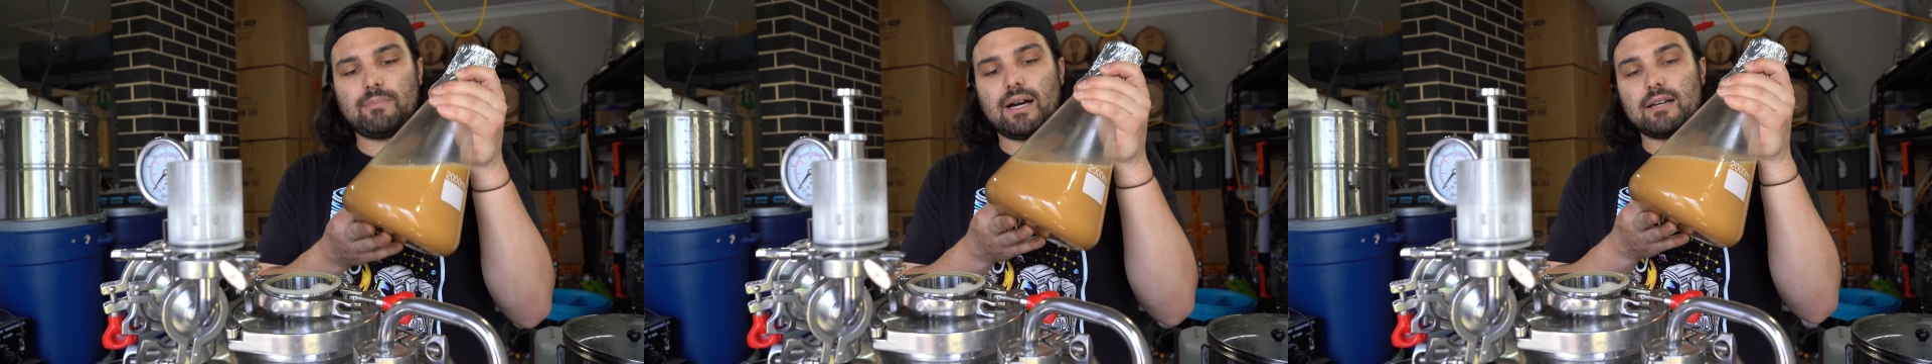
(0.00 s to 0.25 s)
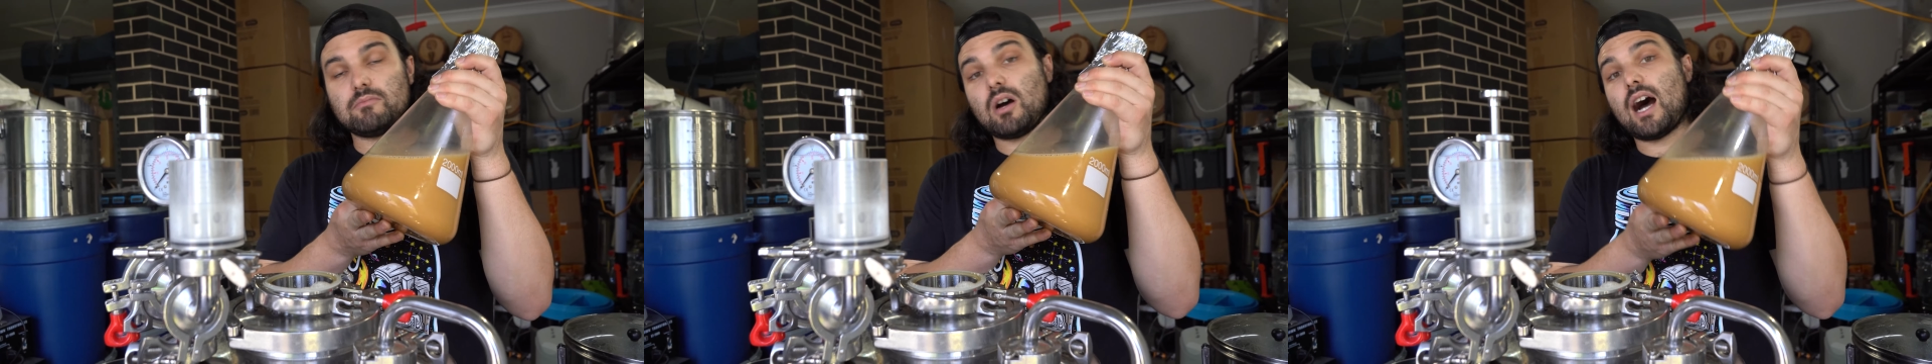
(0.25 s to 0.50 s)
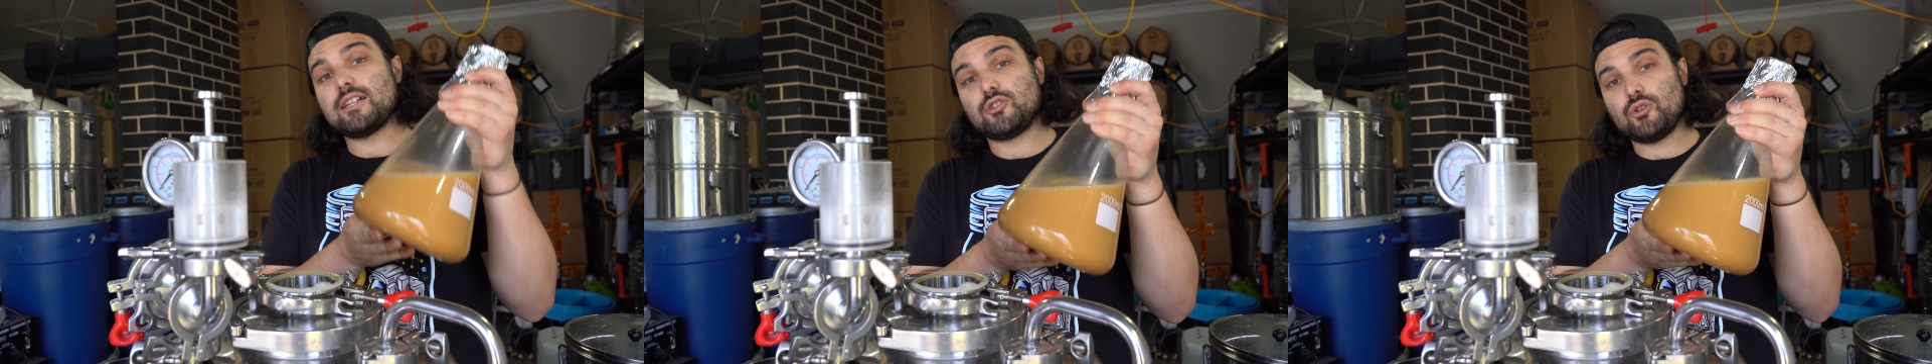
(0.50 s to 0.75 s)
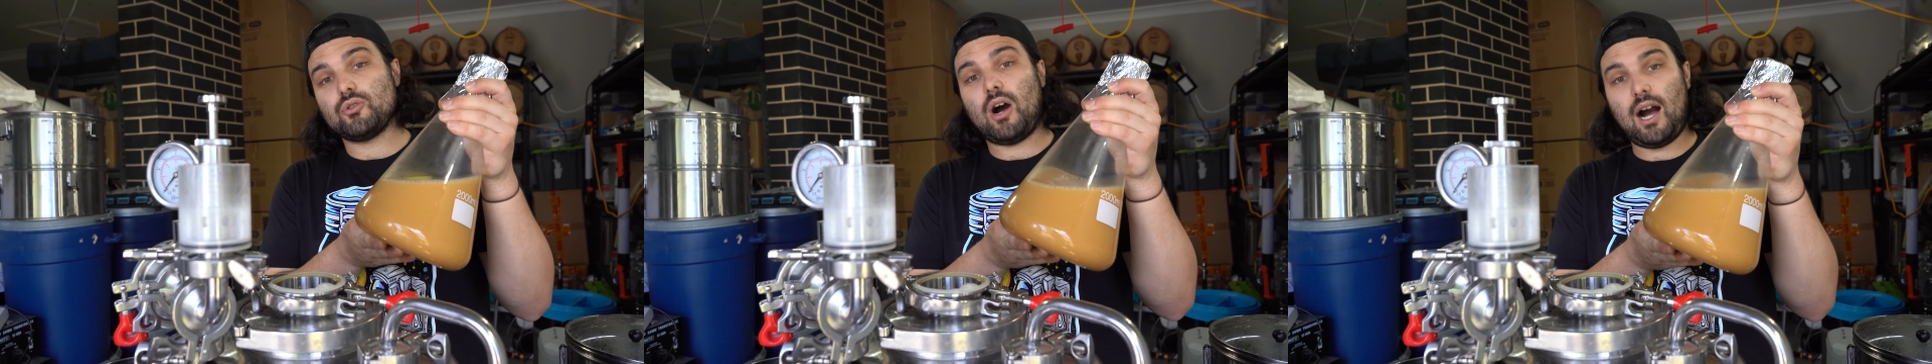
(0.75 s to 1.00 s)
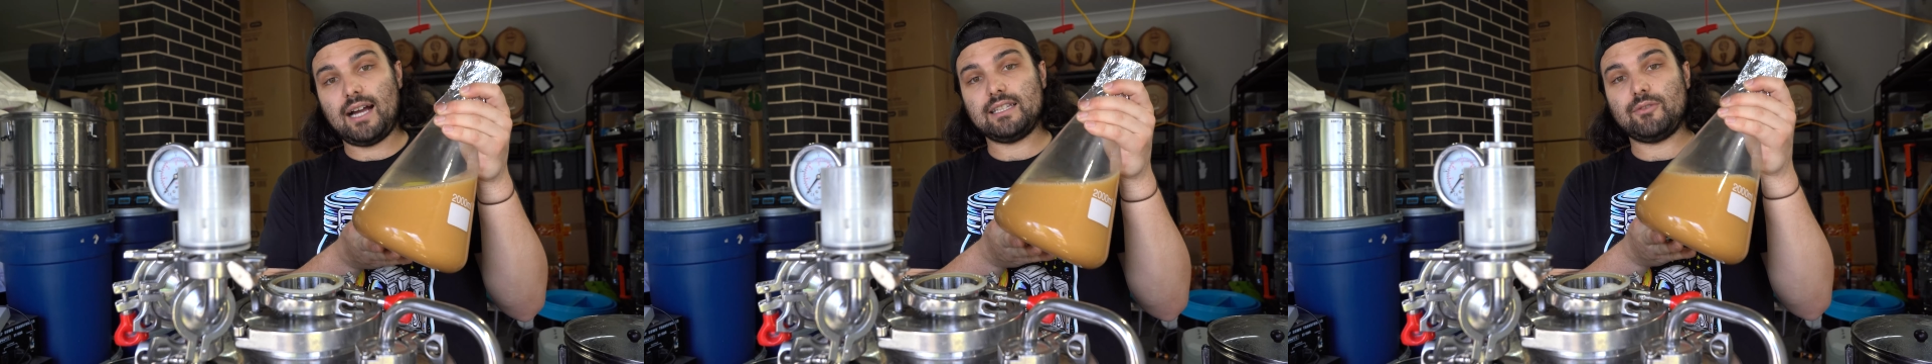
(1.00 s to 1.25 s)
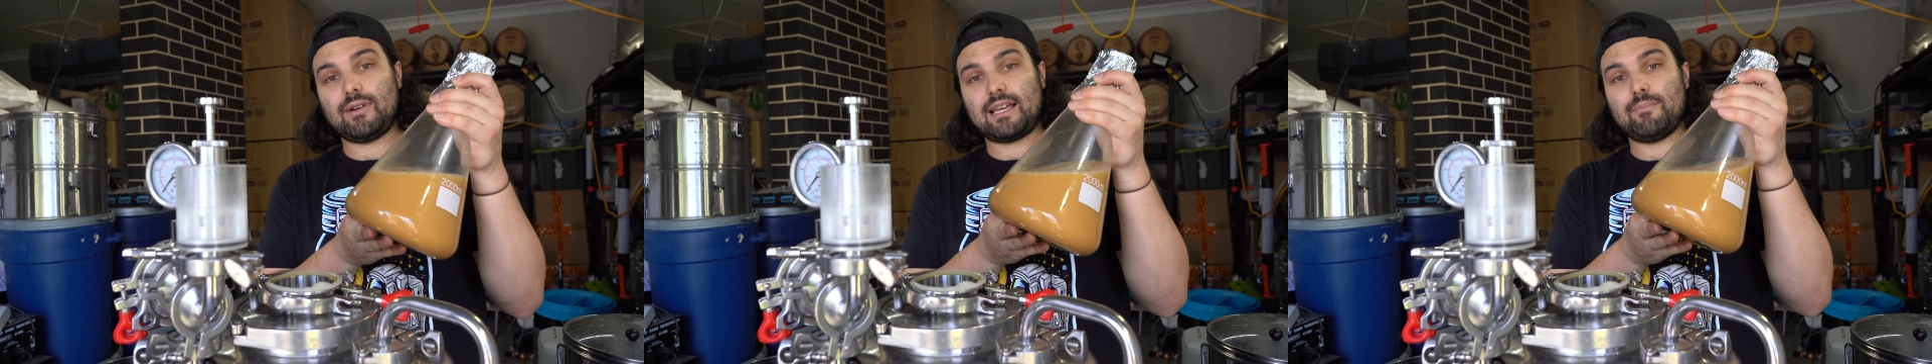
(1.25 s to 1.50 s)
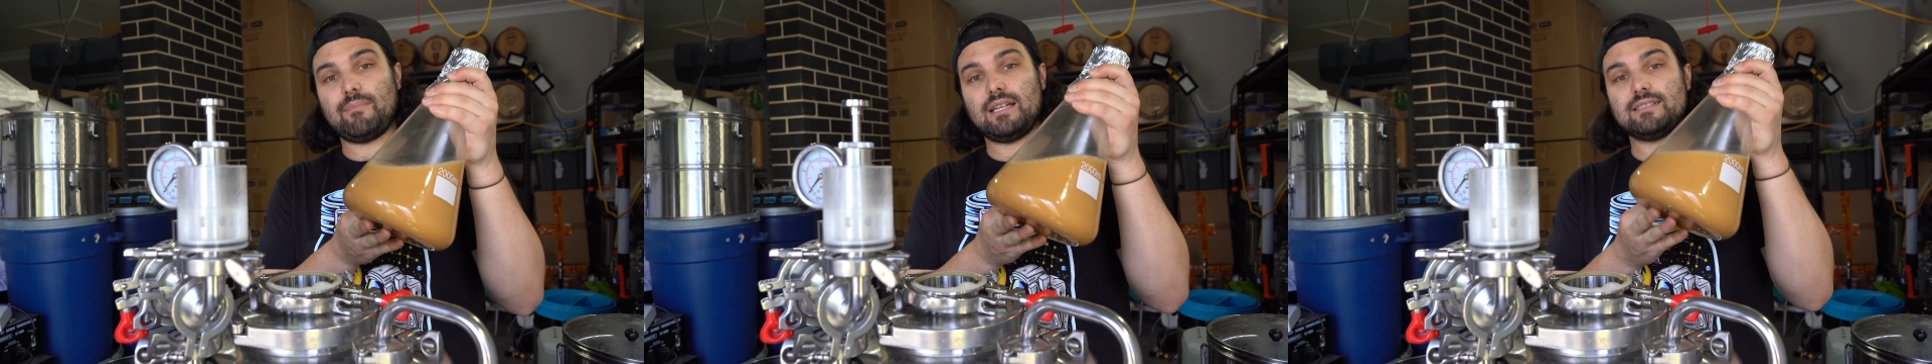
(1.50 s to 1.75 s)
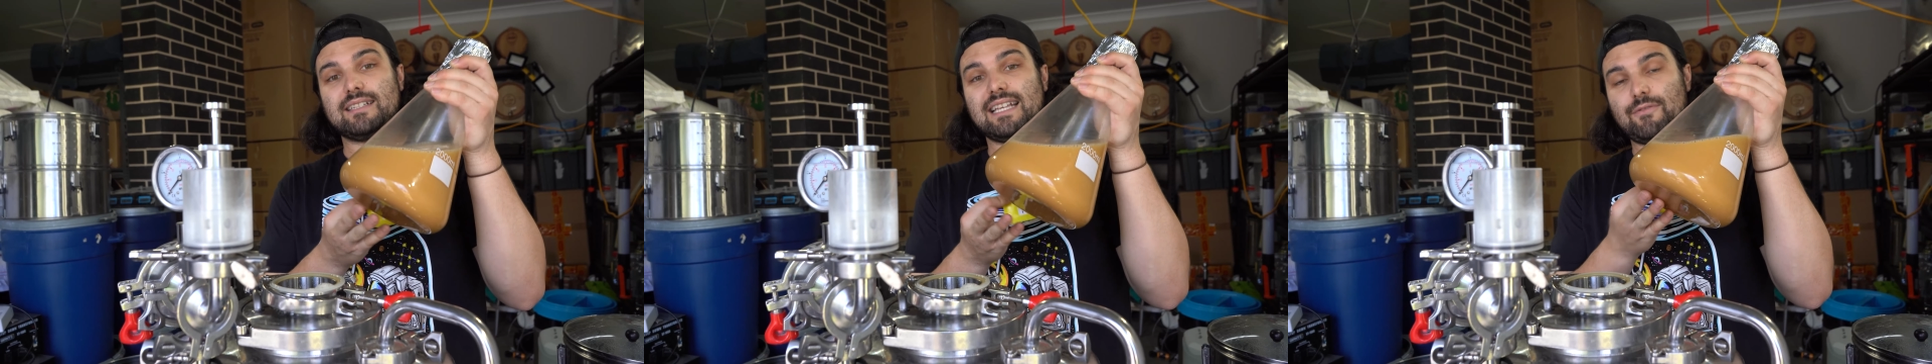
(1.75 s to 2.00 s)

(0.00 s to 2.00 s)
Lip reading: but I do highly recommend it